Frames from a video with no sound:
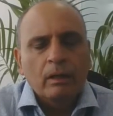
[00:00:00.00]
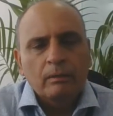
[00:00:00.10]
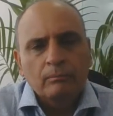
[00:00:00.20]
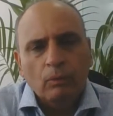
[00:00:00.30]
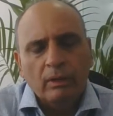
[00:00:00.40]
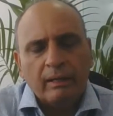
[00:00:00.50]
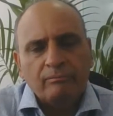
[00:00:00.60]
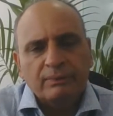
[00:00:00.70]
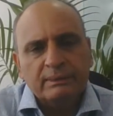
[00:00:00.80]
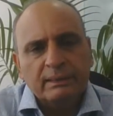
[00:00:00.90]
more
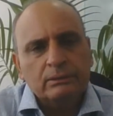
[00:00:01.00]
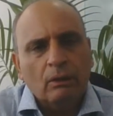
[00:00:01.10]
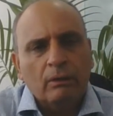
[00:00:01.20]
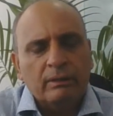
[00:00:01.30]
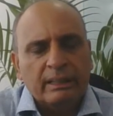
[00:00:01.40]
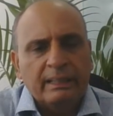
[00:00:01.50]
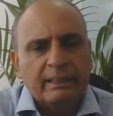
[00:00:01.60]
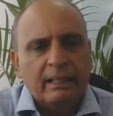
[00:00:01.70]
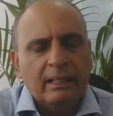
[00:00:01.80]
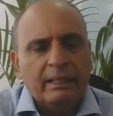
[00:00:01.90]
emphasis on
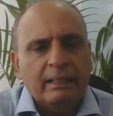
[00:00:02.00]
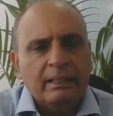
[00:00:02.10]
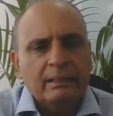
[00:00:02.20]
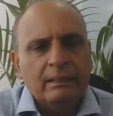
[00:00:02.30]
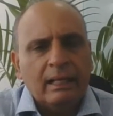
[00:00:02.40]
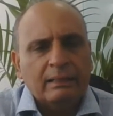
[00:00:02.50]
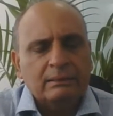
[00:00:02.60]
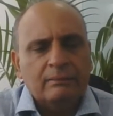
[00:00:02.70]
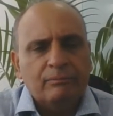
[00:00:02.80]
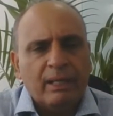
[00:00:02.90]
retail lending as
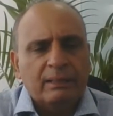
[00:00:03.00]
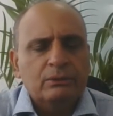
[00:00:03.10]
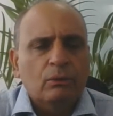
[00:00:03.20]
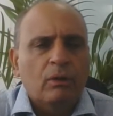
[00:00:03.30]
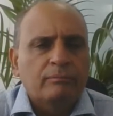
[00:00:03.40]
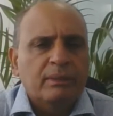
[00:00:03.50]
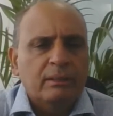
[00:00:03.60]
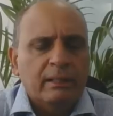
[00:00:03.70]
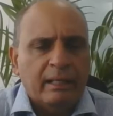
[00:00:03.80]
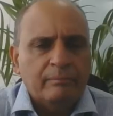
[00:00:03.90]
a fiasco of
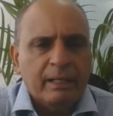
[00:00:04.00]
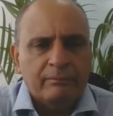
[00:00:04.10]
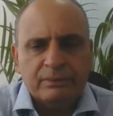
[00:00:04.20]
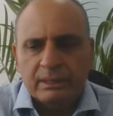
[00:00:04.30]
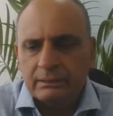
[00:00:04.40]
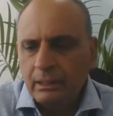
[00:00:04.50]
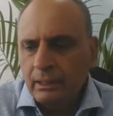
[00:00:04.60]
the NBFCs.